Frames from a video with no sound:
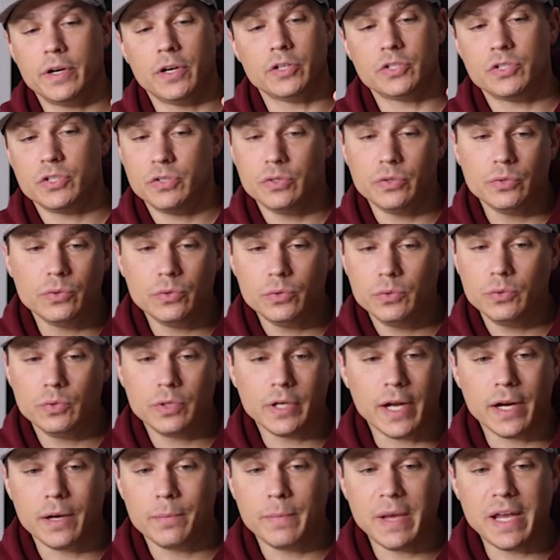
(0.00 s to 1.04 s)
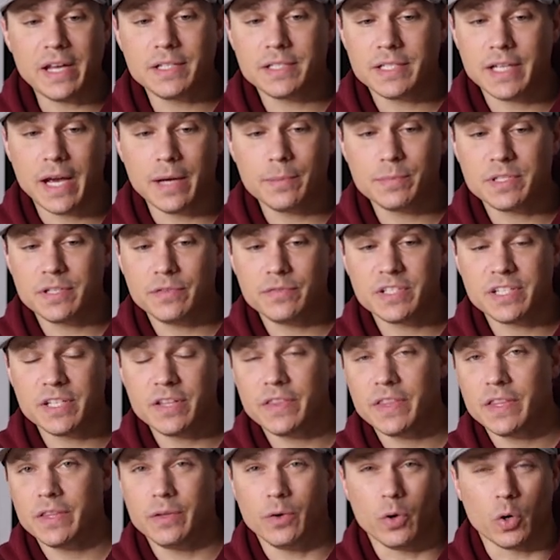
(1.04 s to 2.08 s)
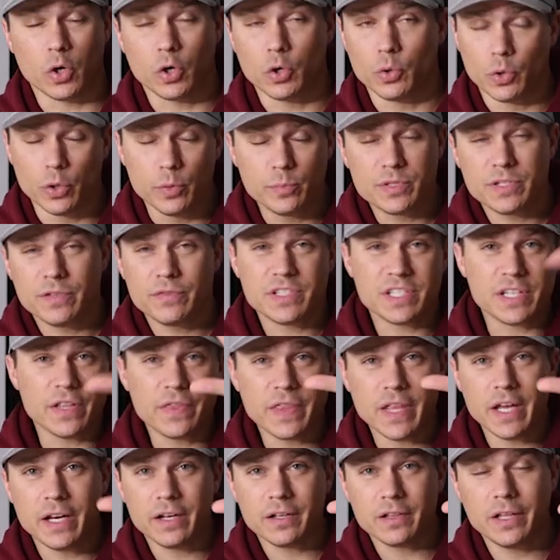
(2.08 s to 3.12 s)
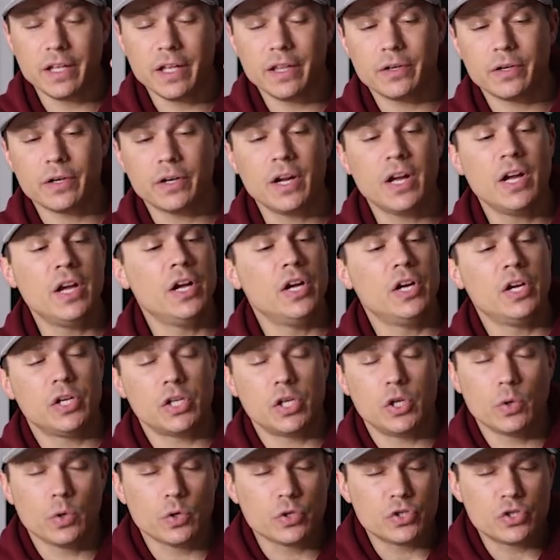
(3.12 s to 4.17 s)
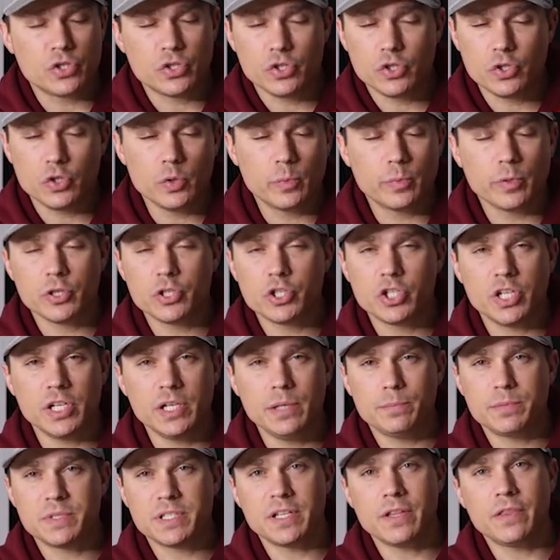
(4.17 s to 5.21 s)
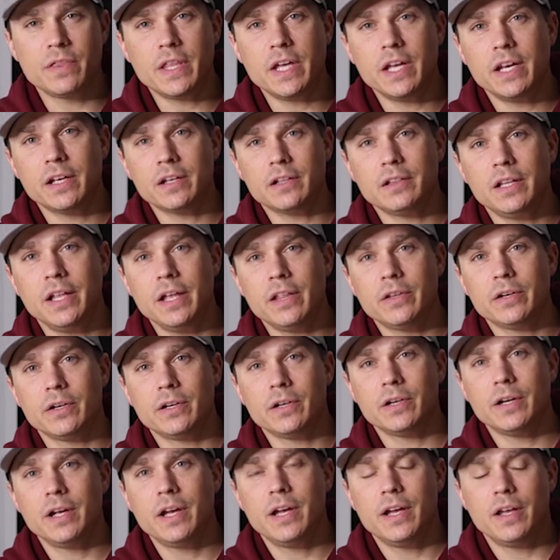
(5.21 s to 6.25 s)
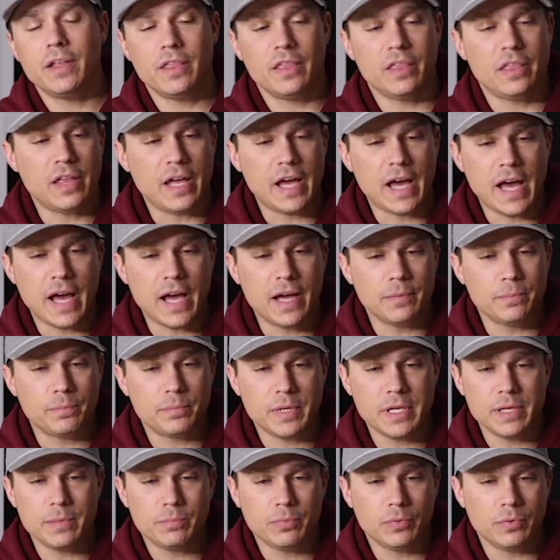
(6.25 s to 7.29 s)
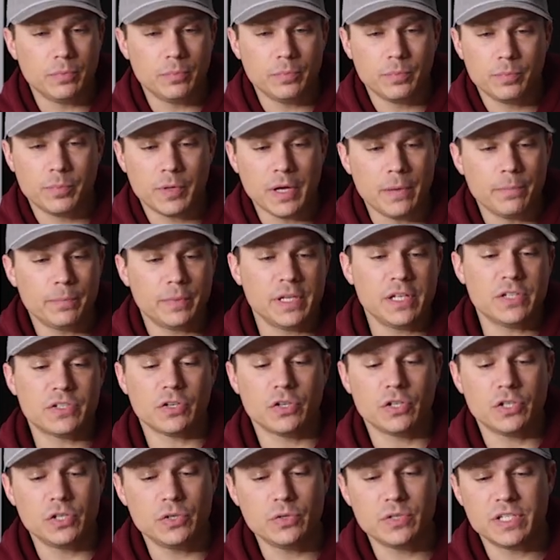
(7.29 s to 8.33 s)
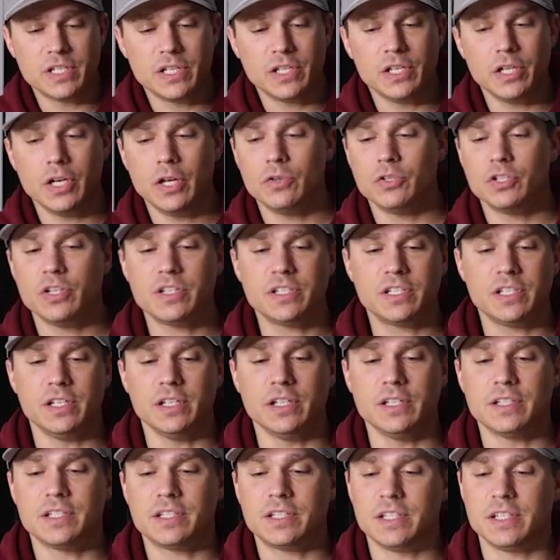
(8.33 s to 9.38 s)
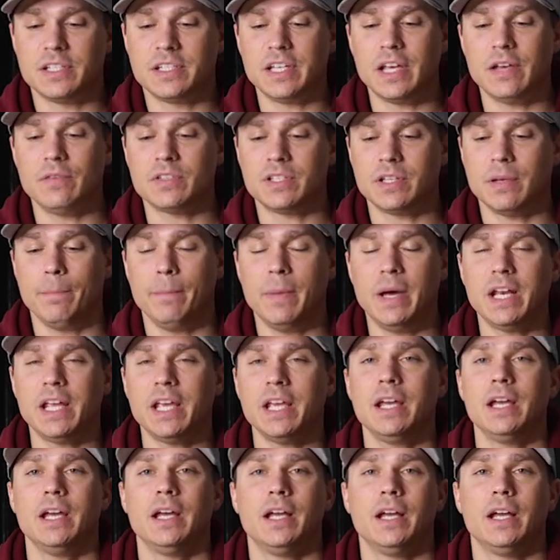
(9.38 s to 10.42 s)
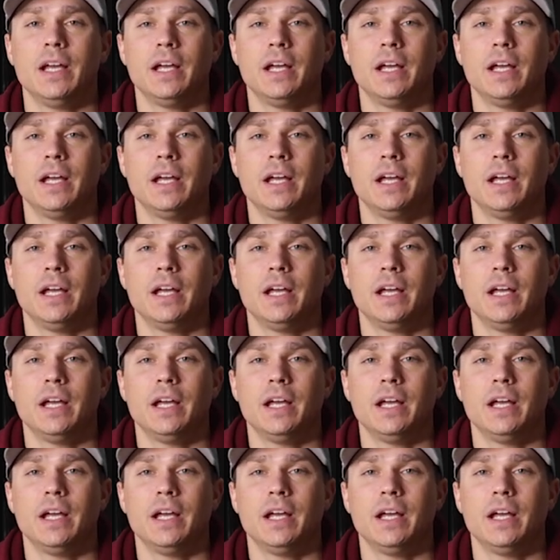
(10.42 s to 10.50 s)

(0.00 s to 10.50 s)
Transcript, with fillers: there are two kind of main types of or groups of synthetic leather. Your super cheap synthetic leather that companies are using, you know, just to save some money,